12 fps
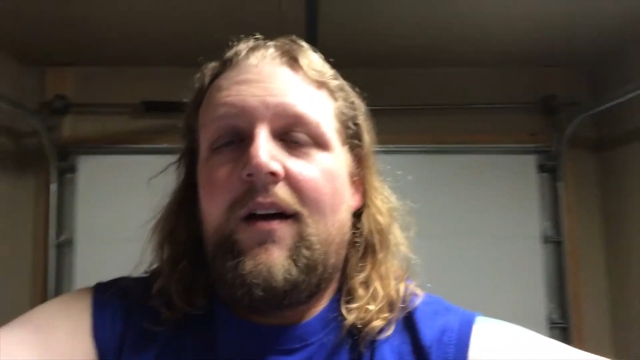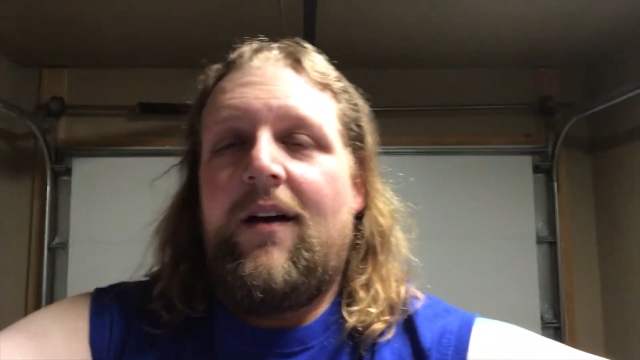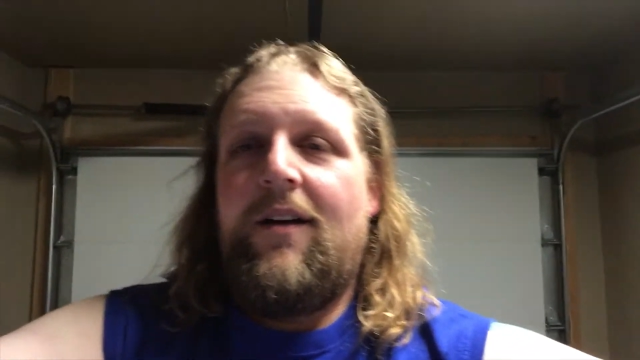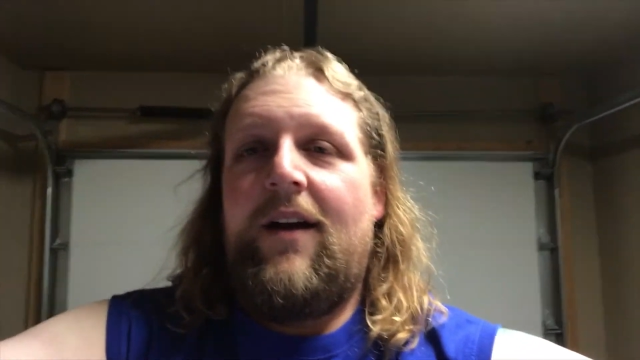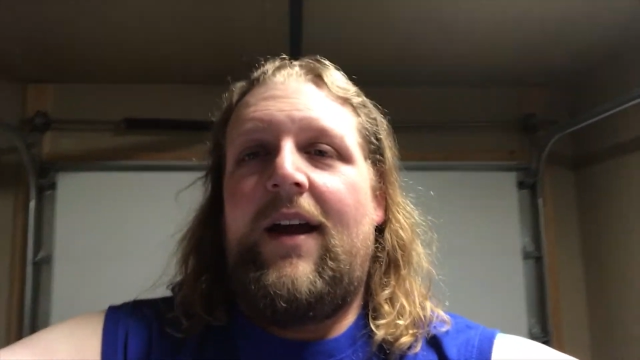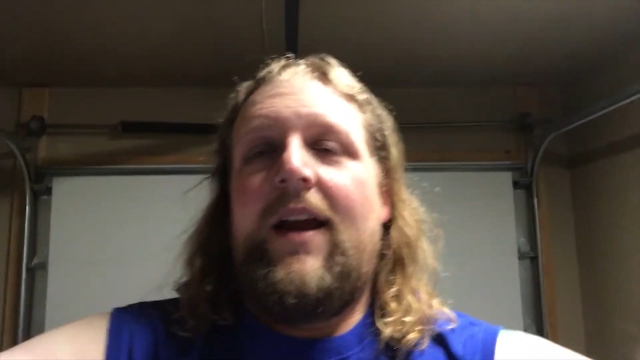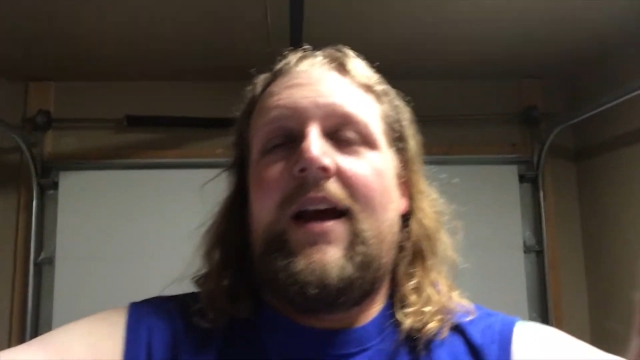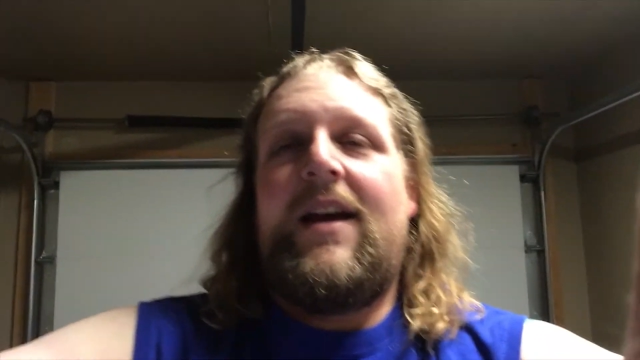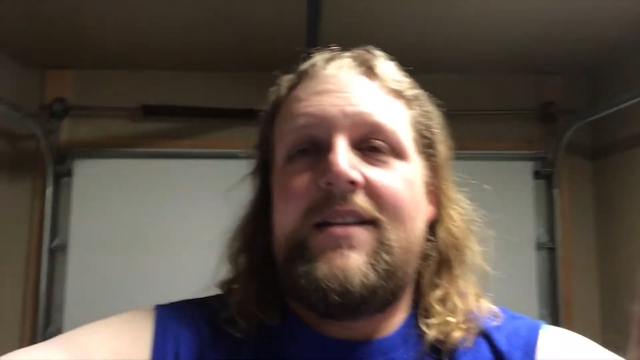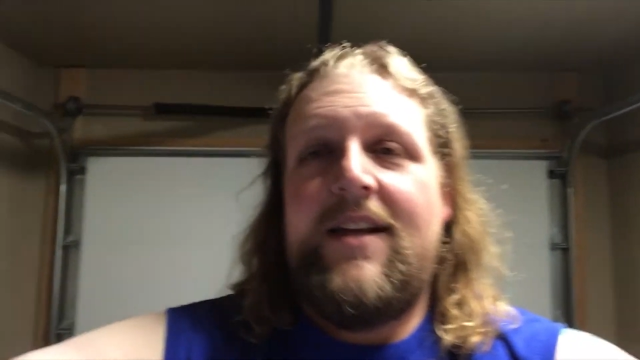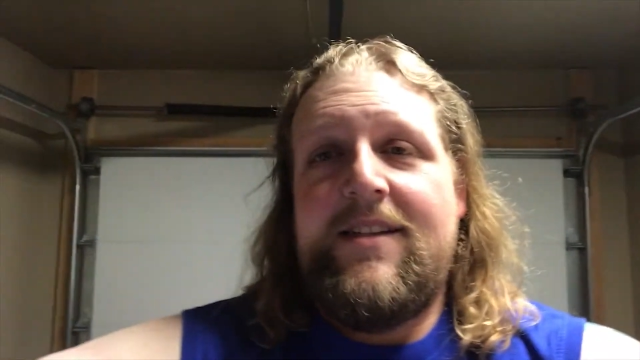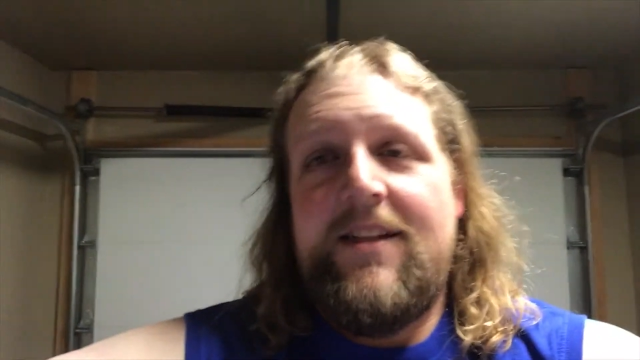alright
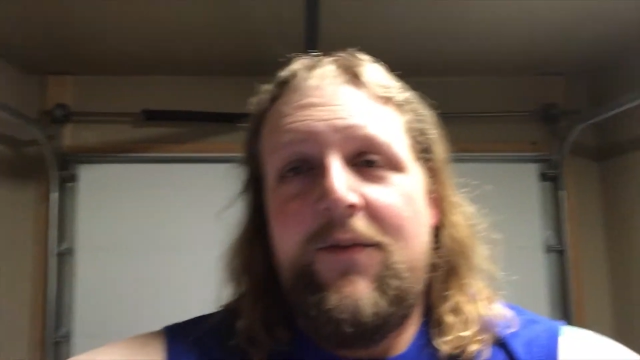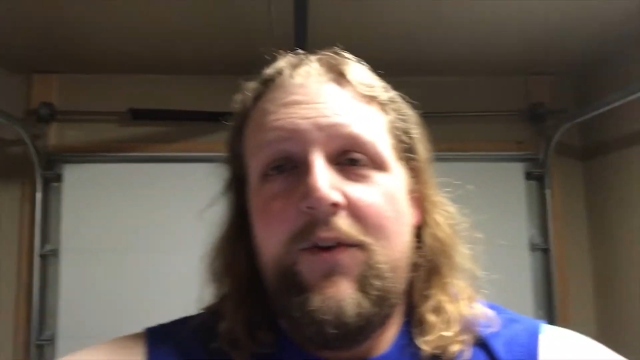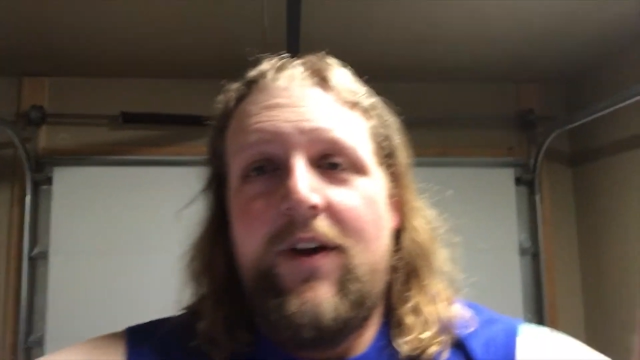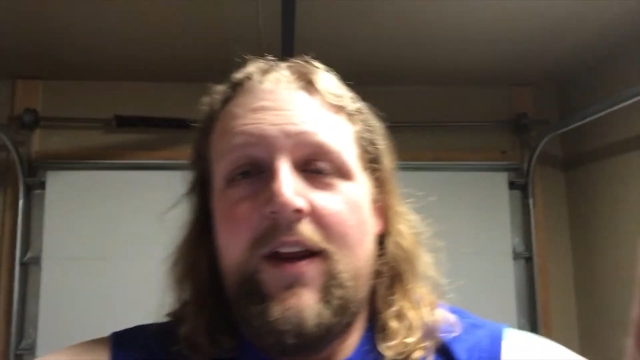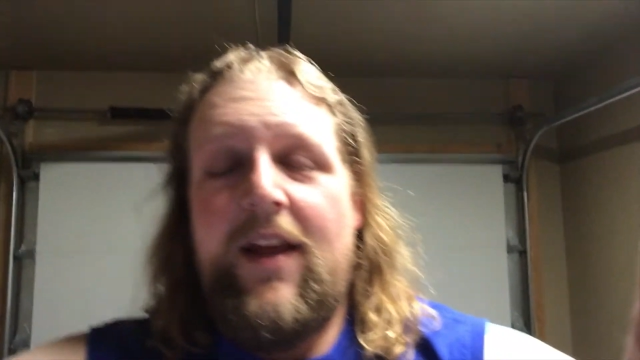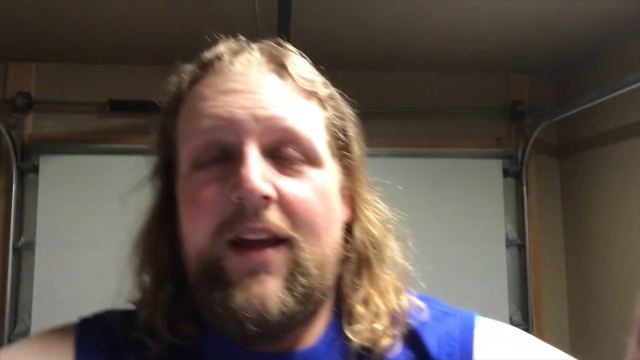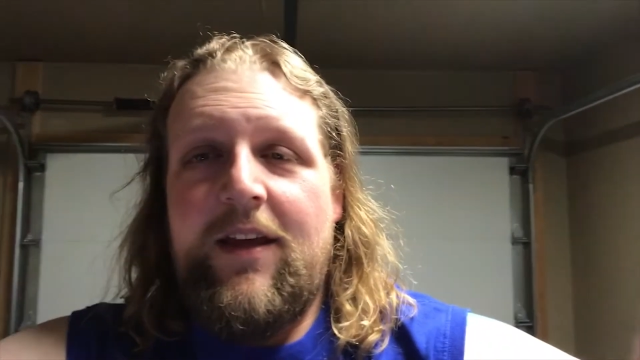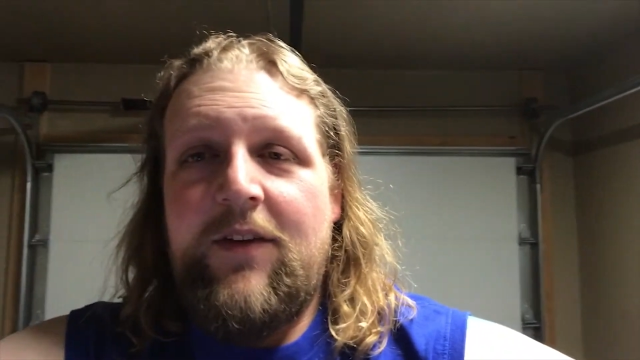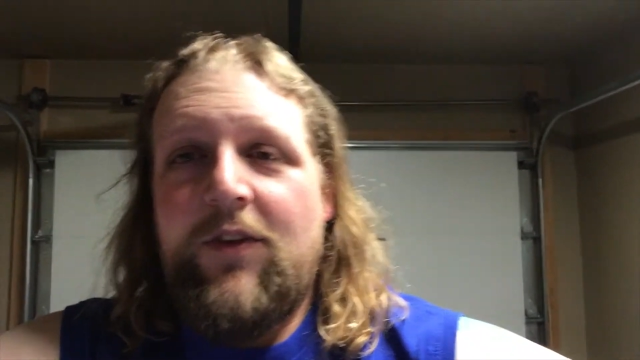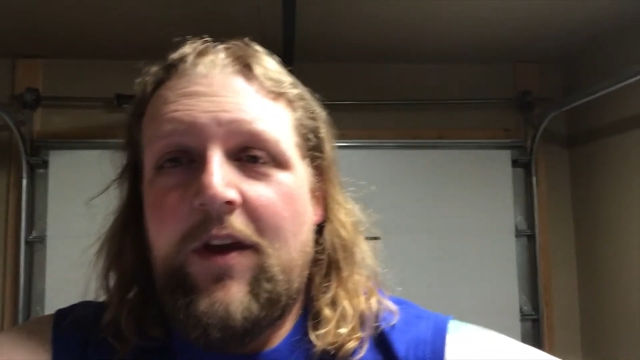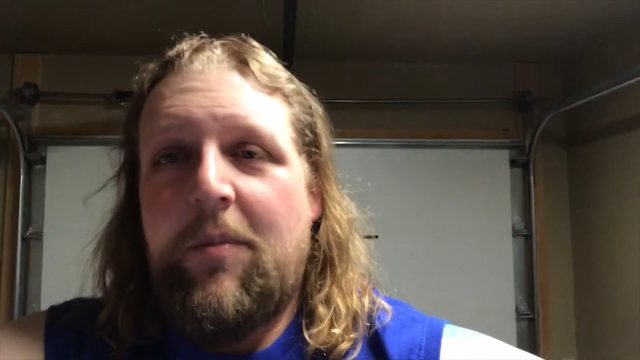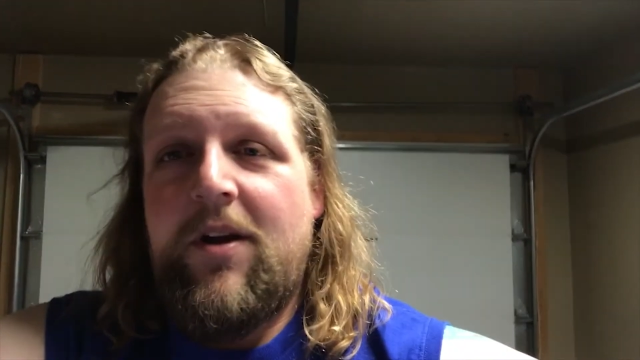guys, that's it for today.
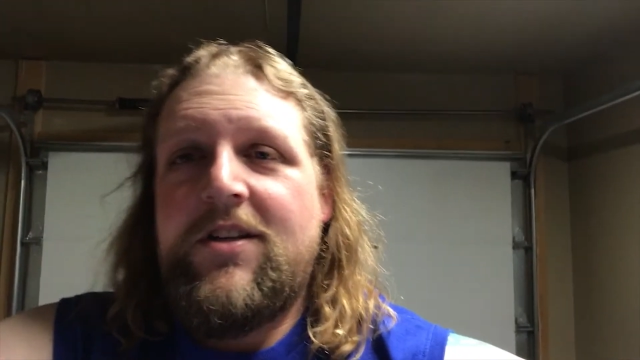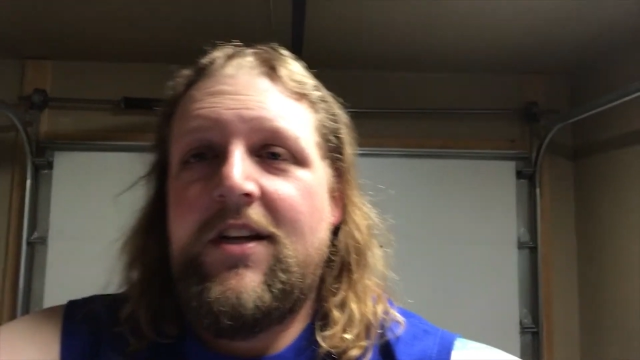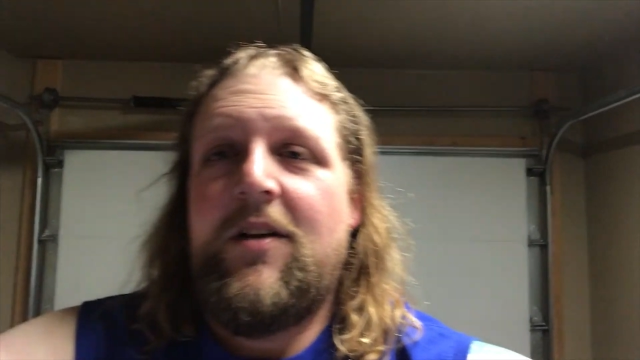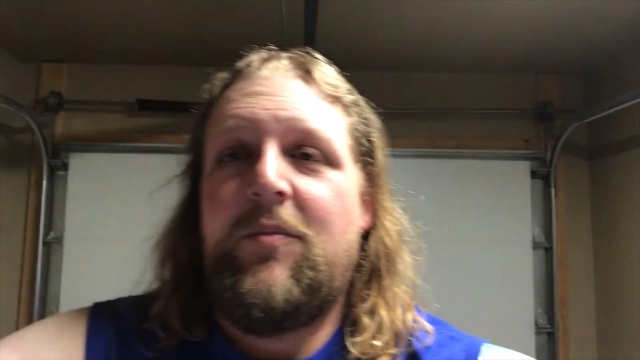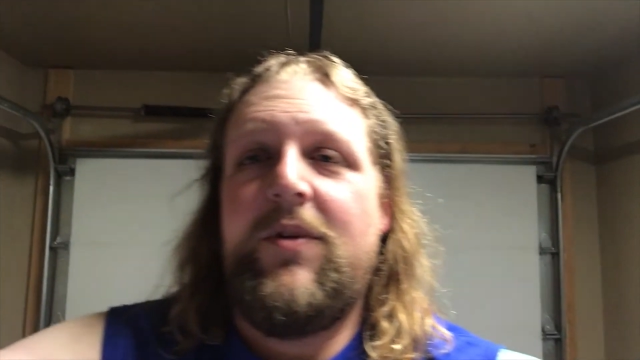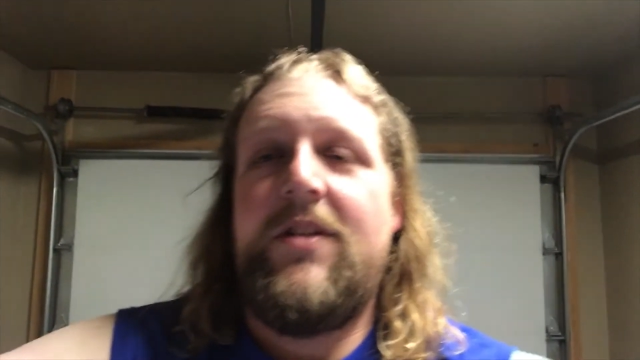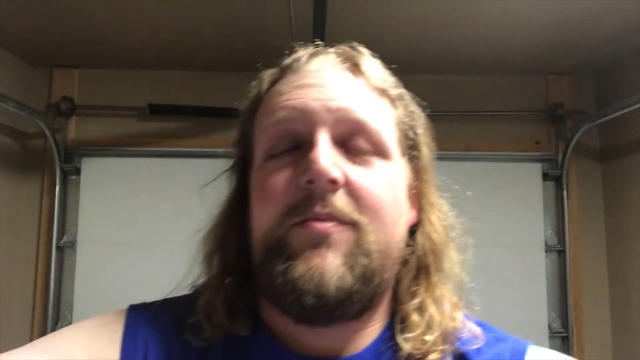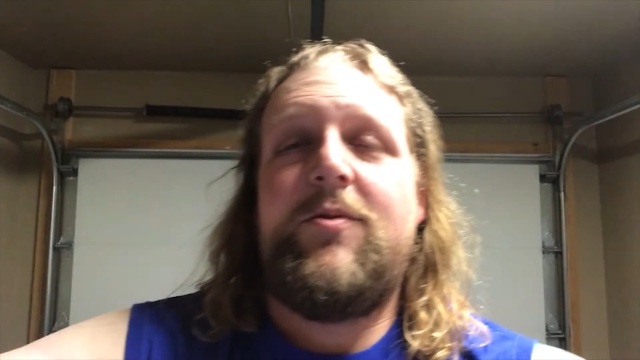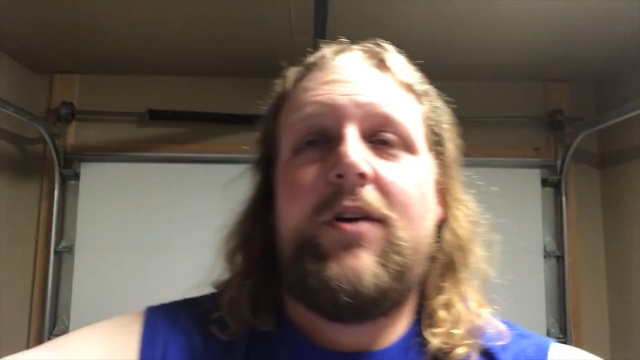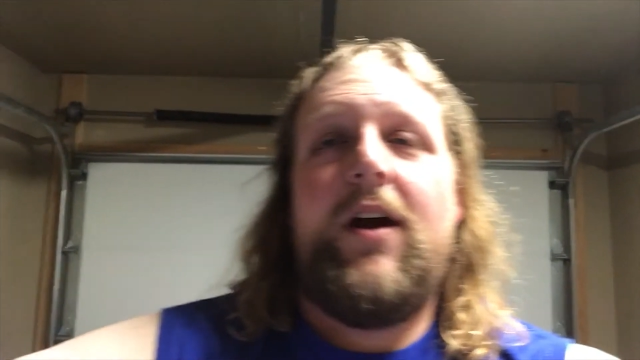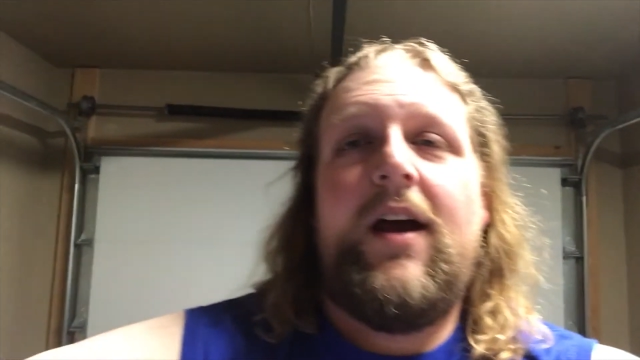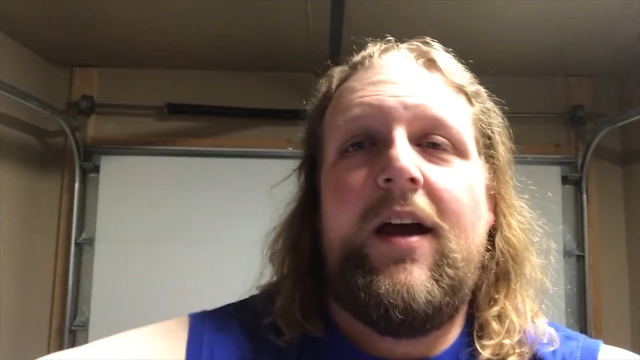If you like my channel, please
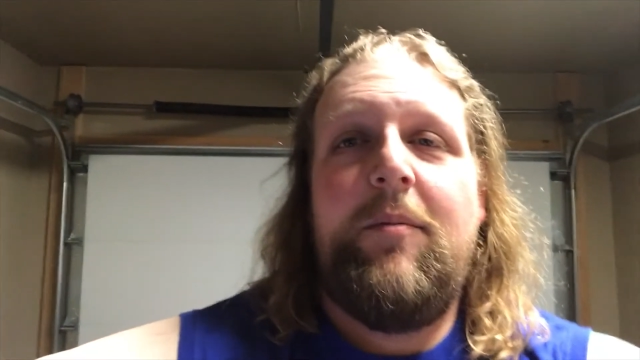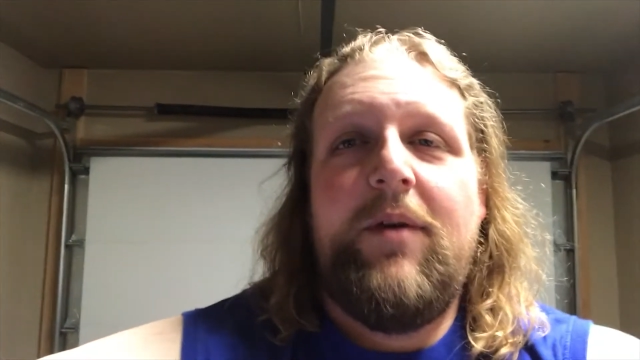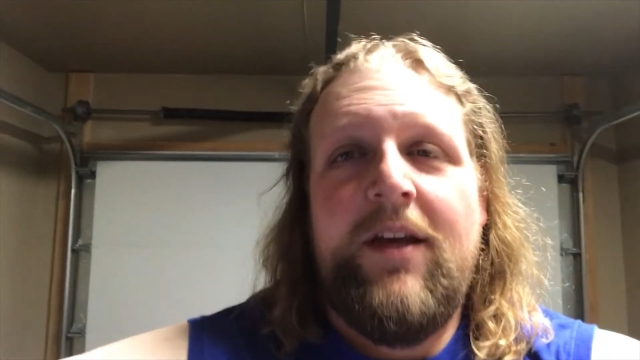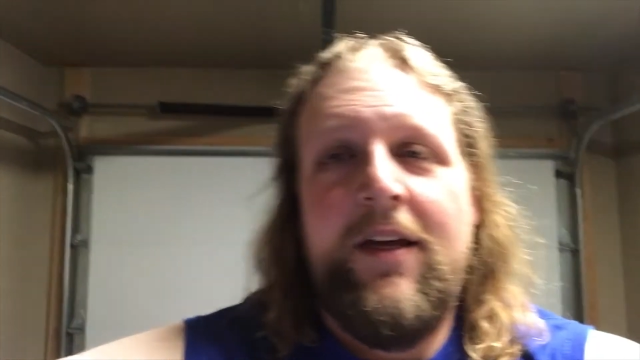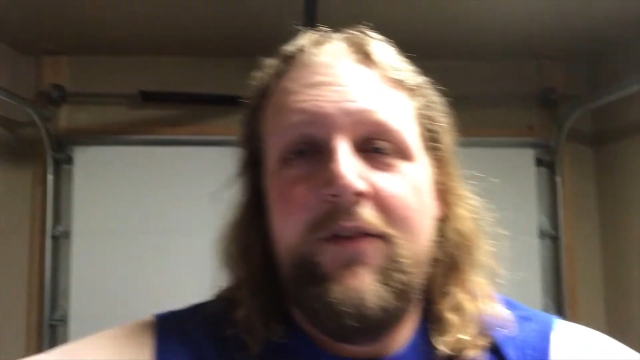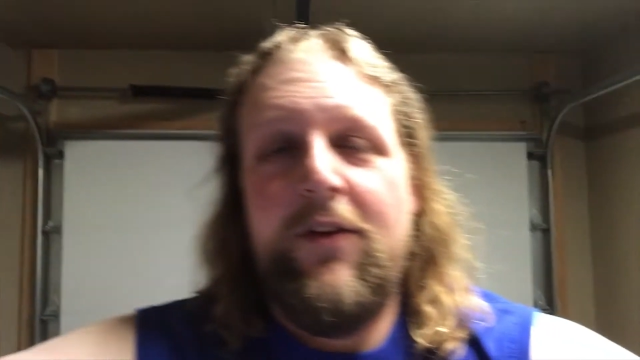subscribe.